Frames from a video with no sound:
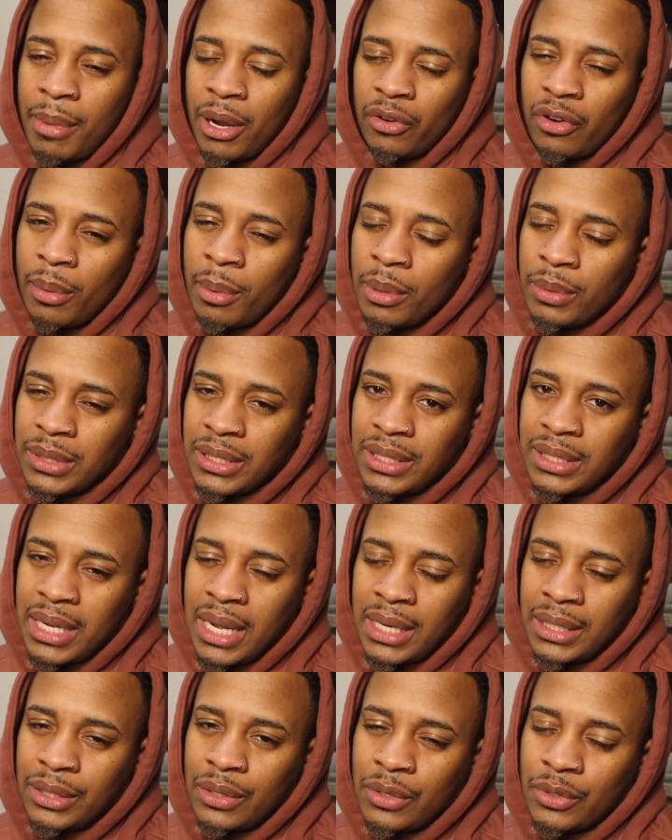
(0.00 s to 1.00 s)
my grandma was
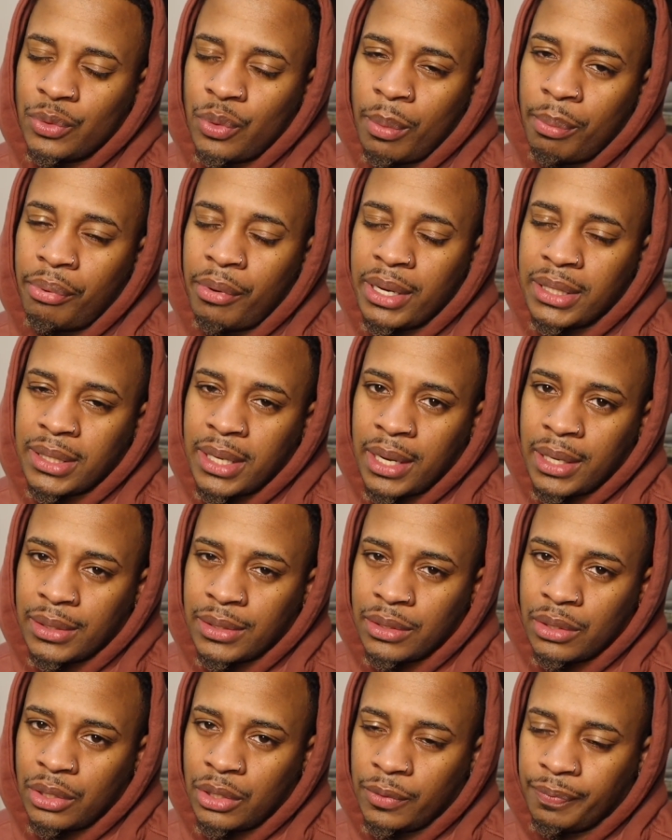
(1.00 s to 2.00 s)
diagnosed with breast
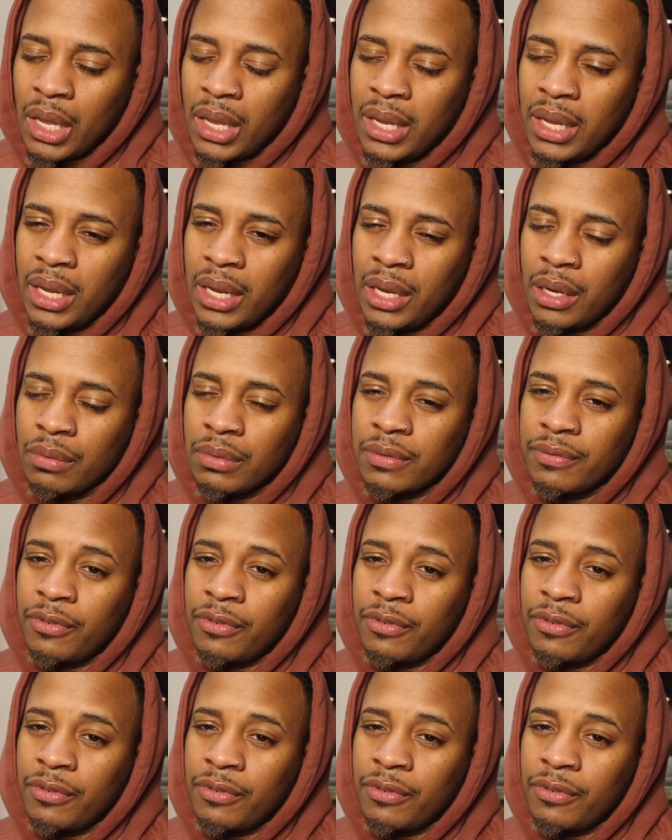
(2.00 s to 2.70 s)
cancer, and it was